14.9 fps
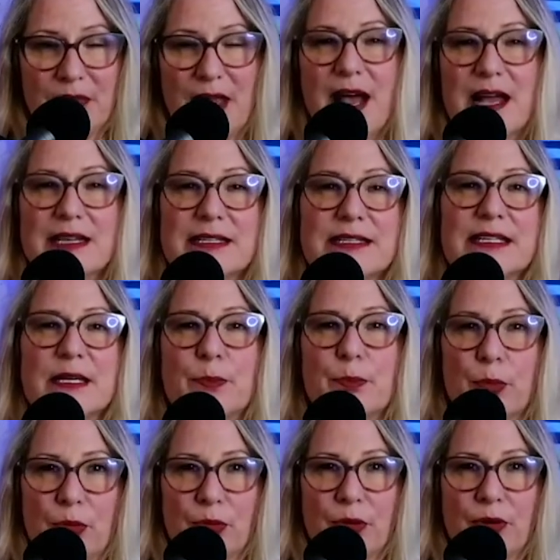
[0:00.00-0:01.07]
a
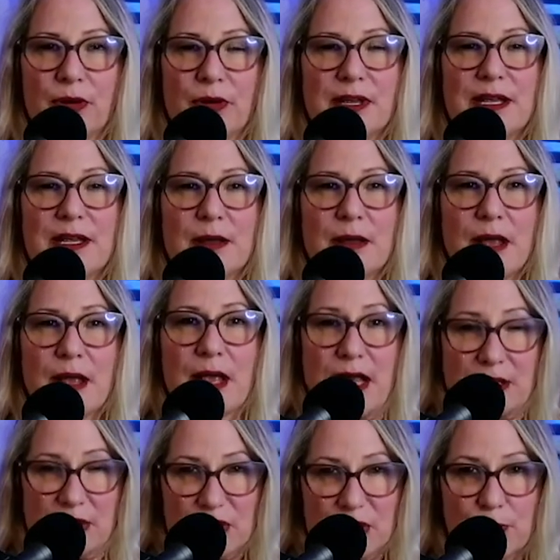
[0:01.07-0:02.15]
deeper
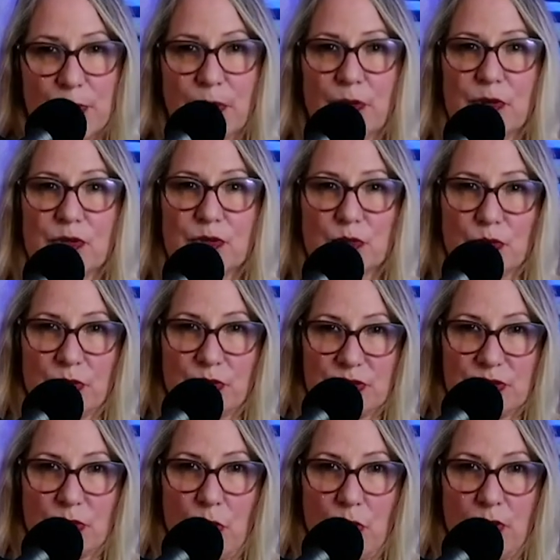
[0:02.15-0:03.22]
and spiritual
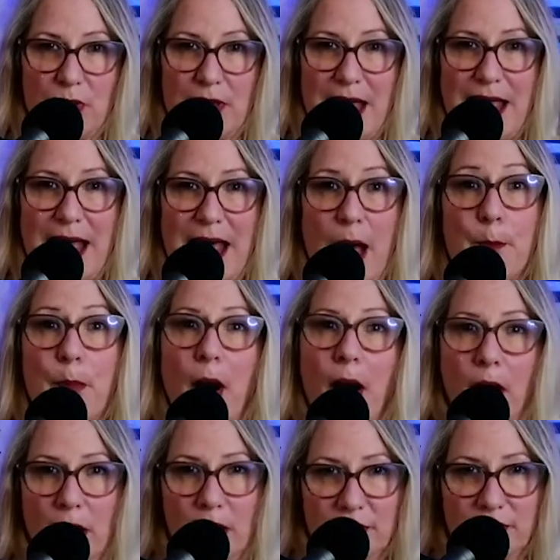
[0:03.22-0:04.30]
soul
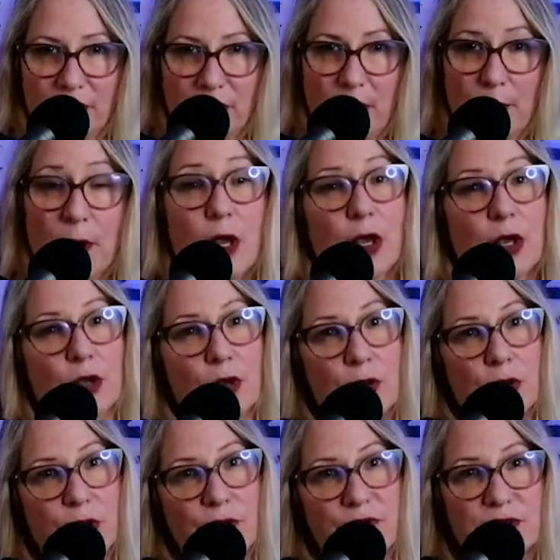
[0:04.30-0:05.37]
apart from
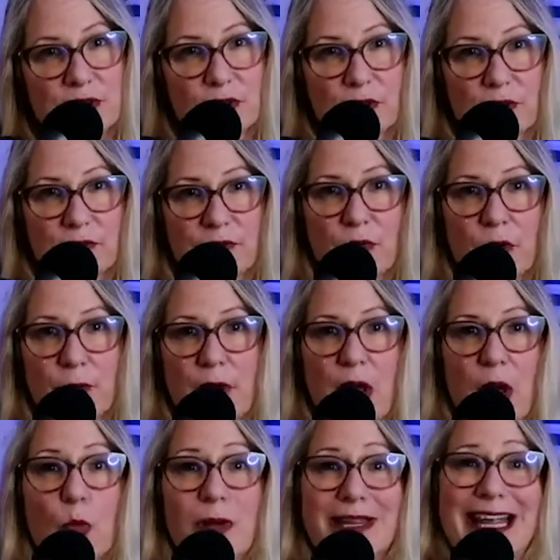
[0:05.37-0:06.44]
your physical form.
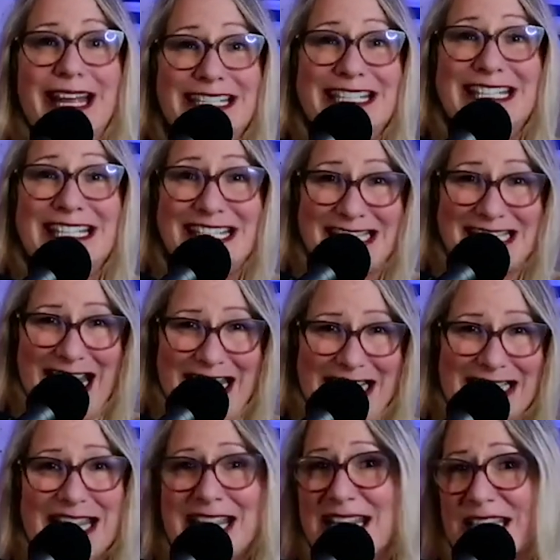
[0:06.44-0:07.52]
We like to say
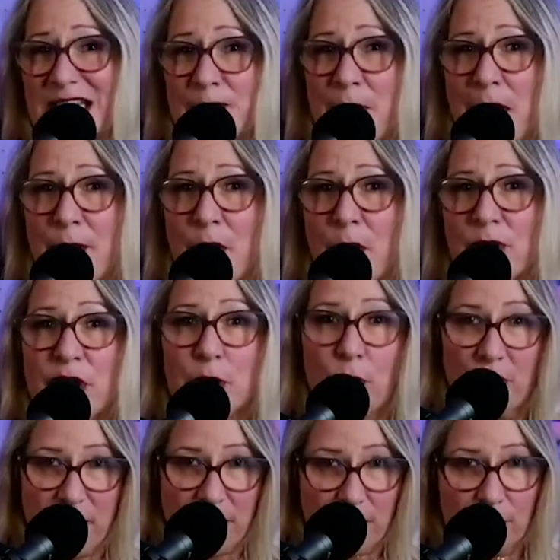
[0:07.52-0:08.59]
to this memo that you
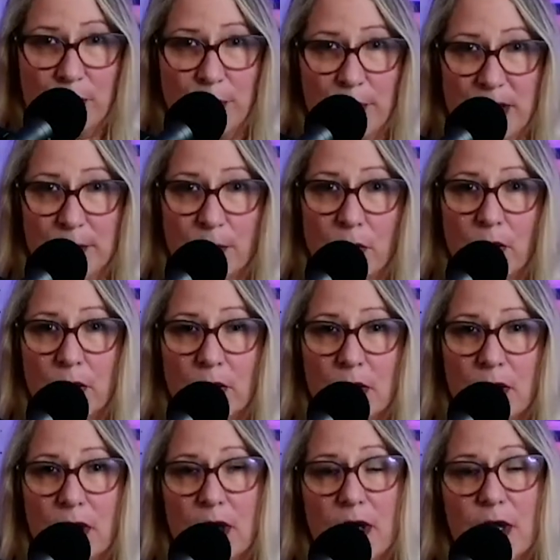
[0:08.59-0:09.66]
are three people.
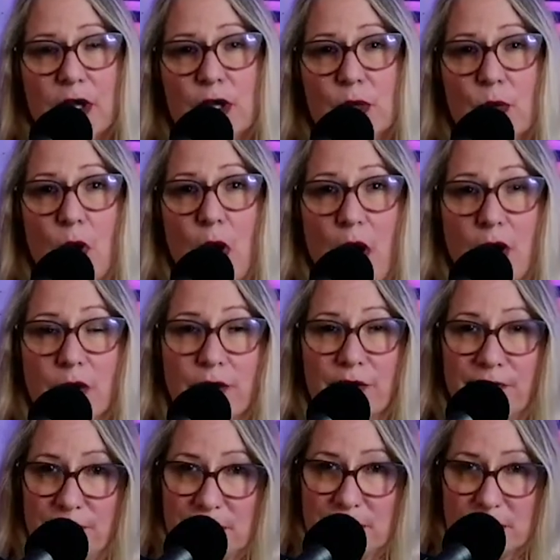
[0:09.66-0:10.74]
You are your
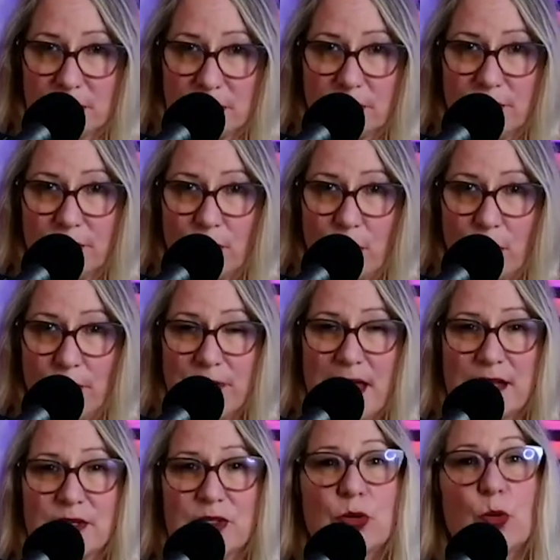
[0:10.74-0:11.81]
physical form.
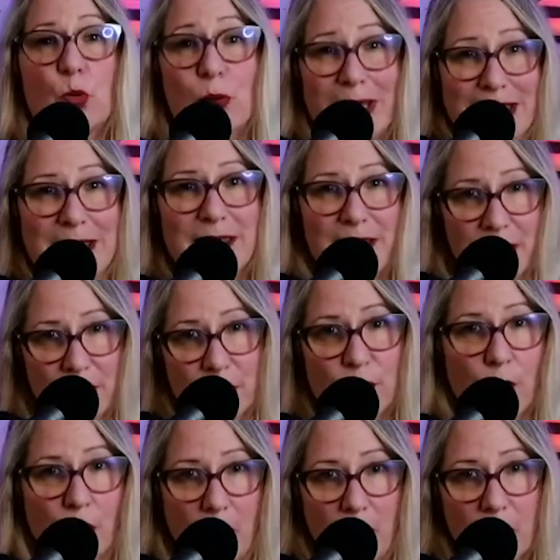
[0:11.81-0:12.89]
That's who we think
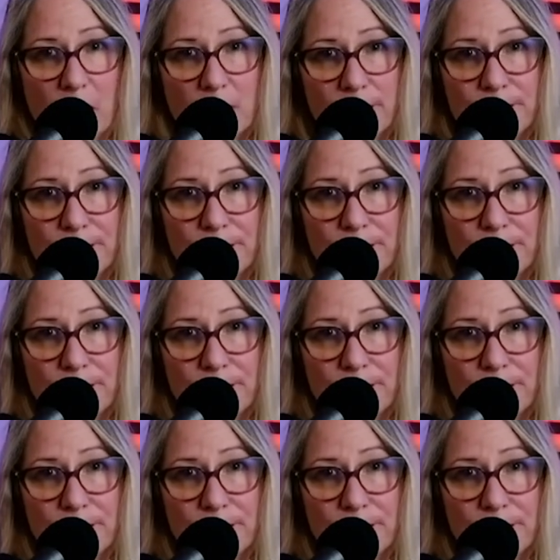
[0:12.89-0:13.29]
you are.